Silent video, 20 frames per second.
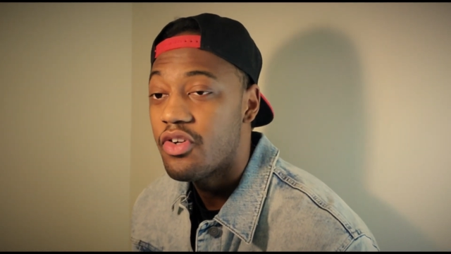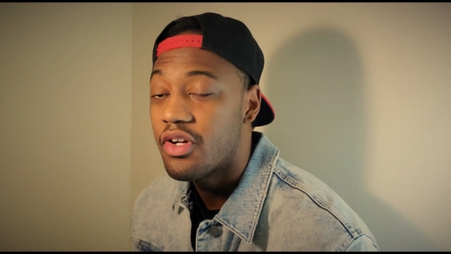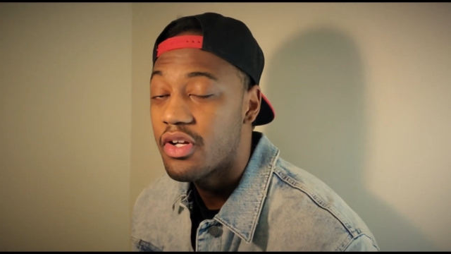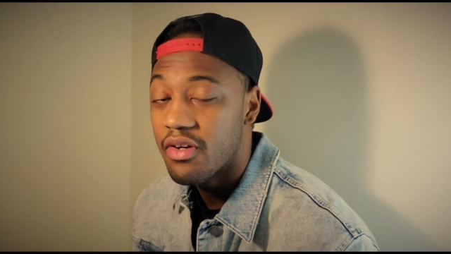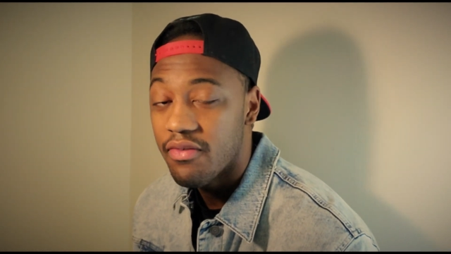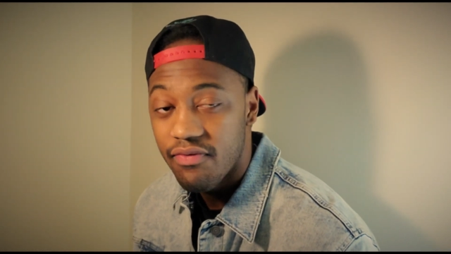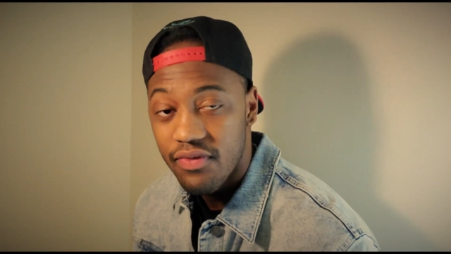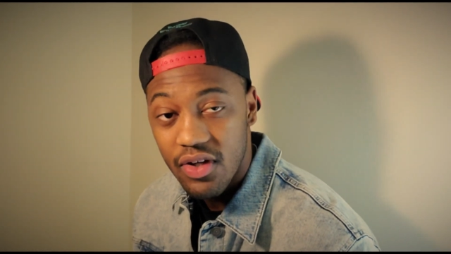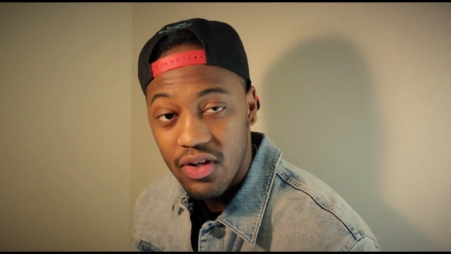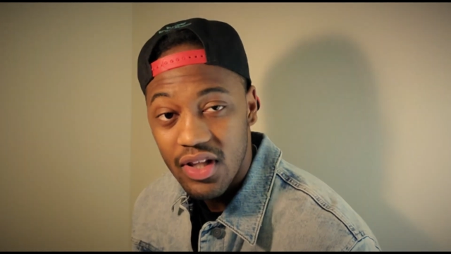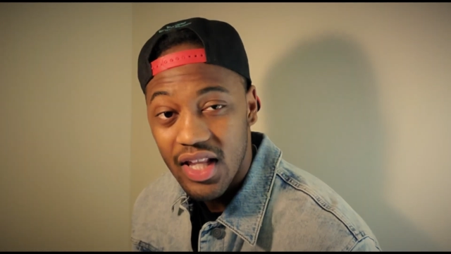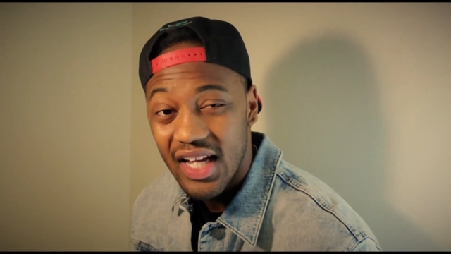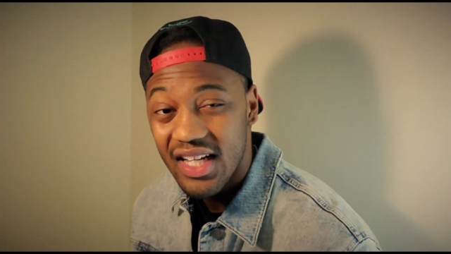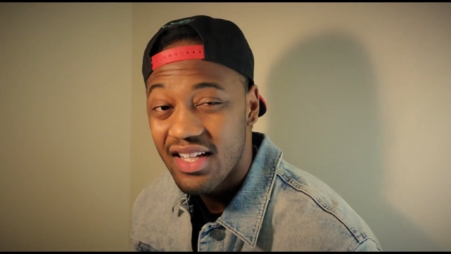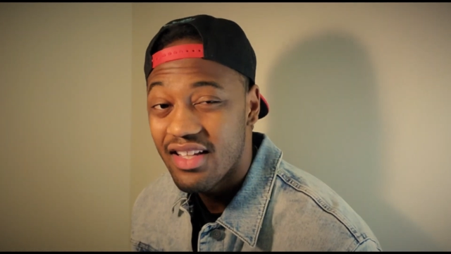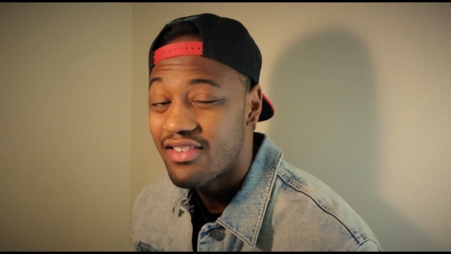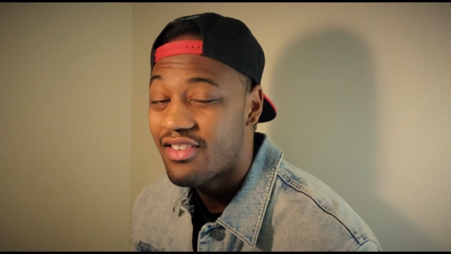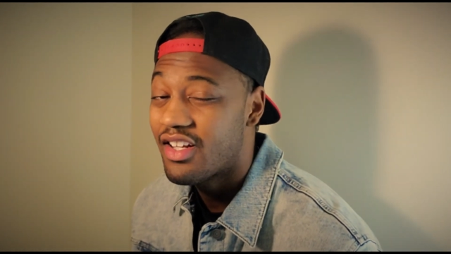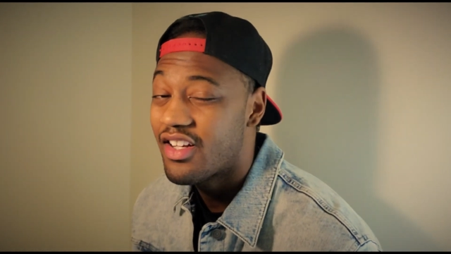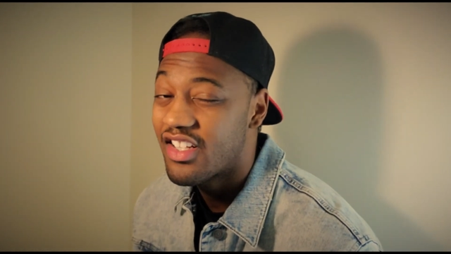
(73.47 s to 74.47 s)
You're gonna feel
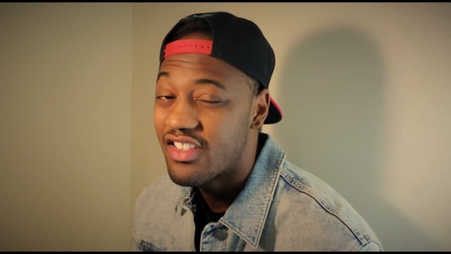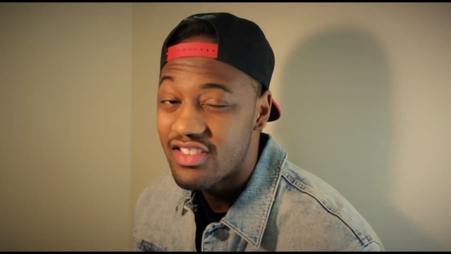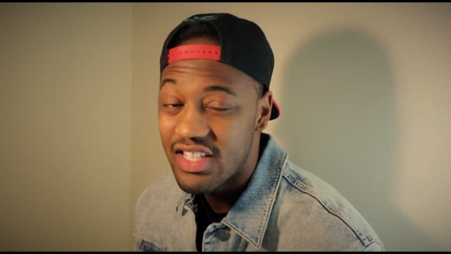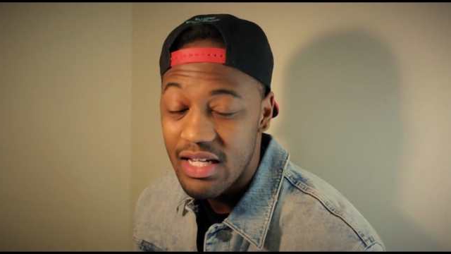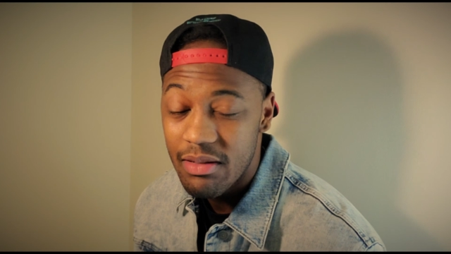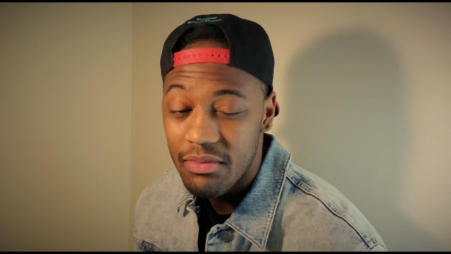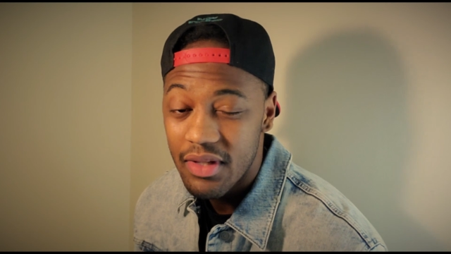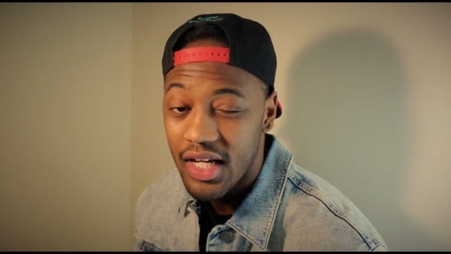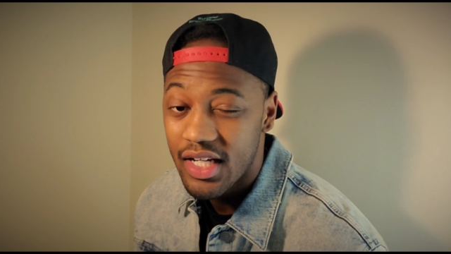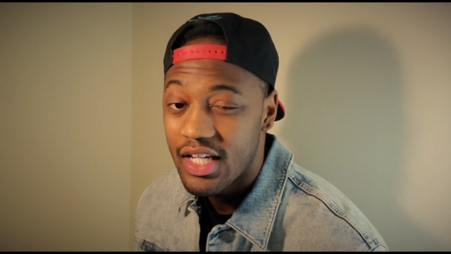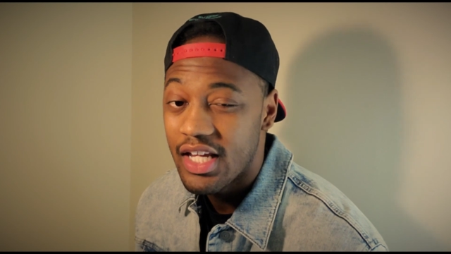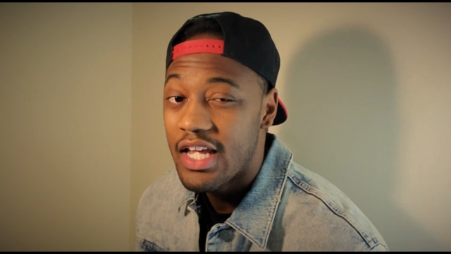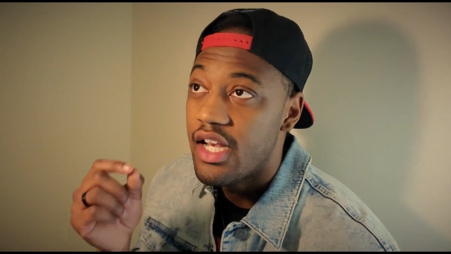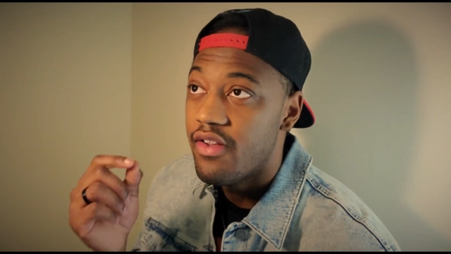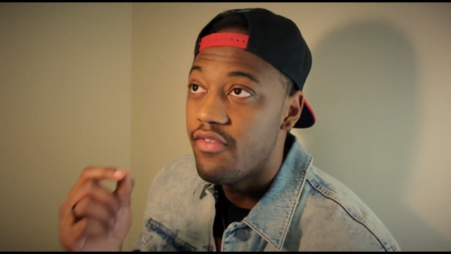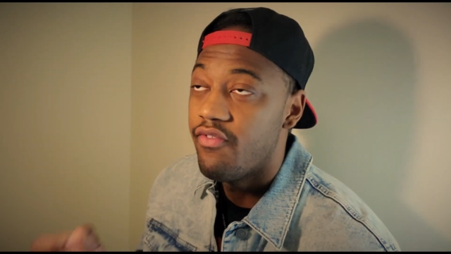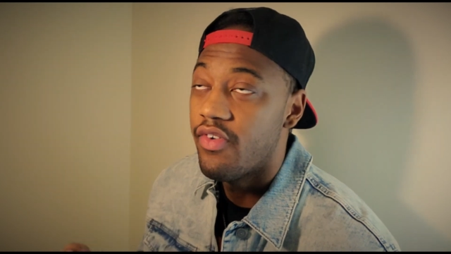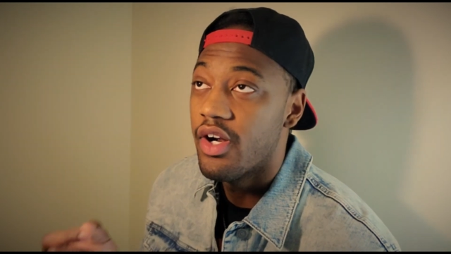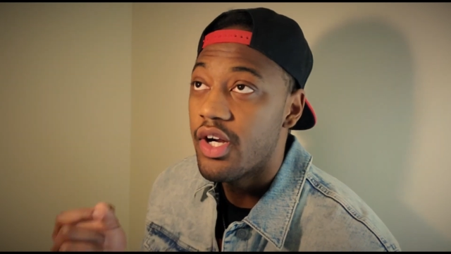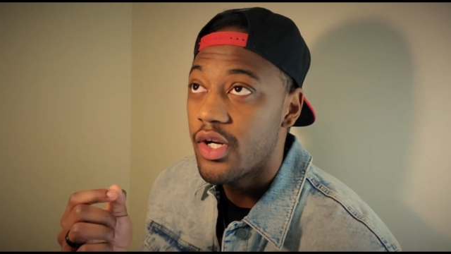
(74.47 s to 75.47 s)
like it's gonna seem like it,
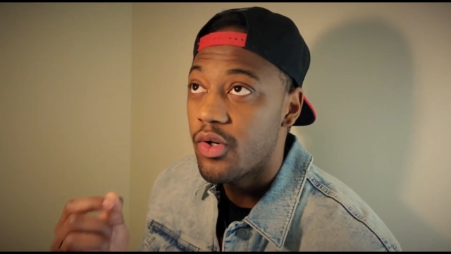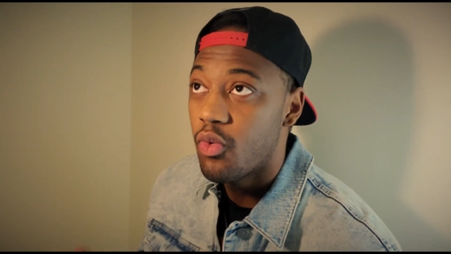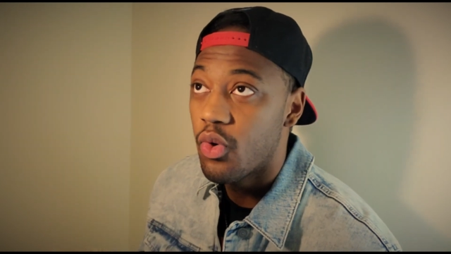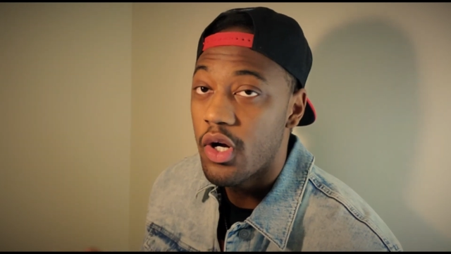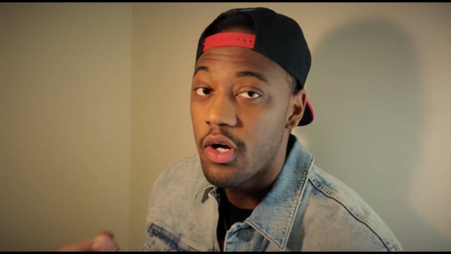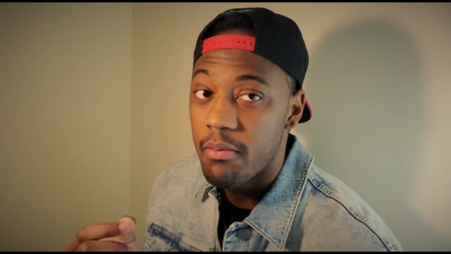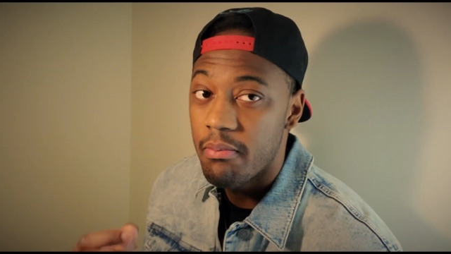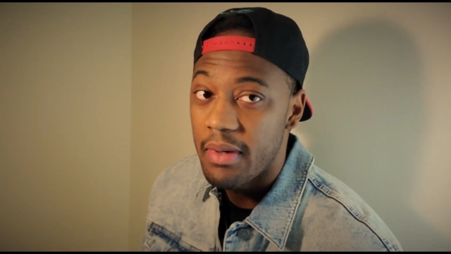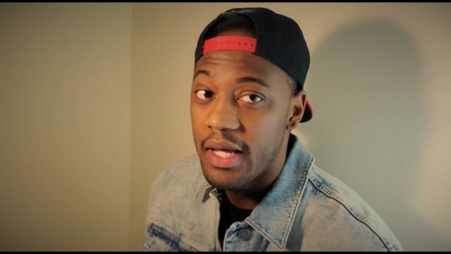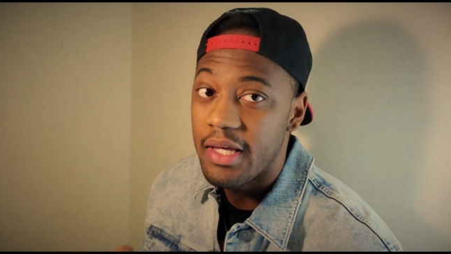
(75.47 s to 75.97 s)
and it very well